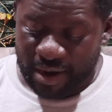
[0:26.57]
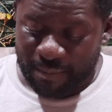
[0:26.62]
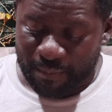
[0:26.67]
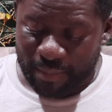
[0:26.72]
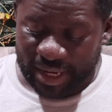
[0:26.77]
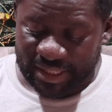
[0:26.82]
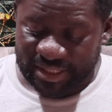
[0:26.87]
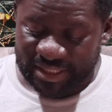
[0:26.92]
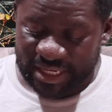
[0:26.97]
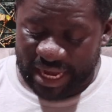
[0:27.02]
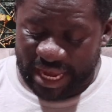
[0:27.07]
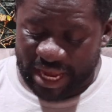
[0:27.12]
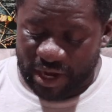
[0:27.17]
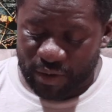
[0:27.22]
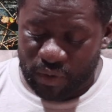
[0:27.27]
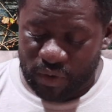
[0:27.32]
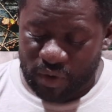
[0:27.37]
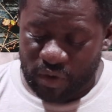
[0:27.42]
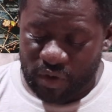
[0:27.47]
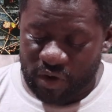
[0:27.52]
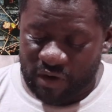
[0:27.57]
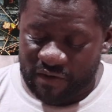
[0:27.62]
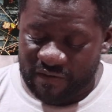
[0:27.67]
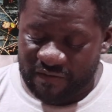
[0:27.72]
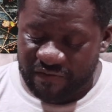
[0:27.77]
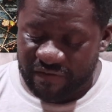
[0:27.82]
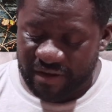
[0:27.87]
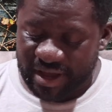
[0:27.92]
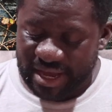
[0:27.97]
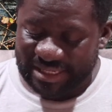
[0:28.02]
but I will
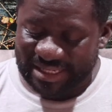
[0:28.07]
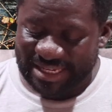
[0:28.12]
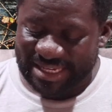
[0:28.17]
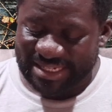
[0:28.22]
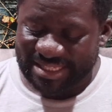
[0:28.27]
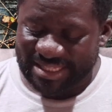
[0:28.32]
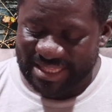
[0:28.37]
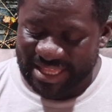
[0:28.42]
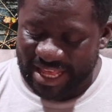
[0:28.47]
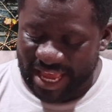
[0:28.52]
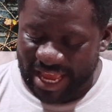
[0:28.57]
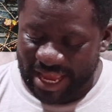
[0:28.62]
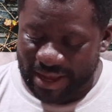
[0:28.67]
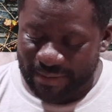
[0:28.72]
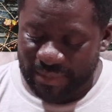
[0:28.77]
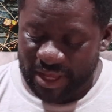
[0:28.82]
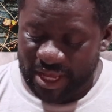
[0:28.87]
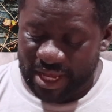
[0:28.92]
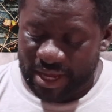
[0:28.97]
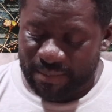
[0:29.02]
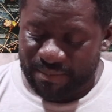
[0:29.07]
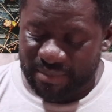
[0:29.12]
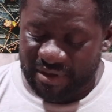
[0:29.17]
confess his name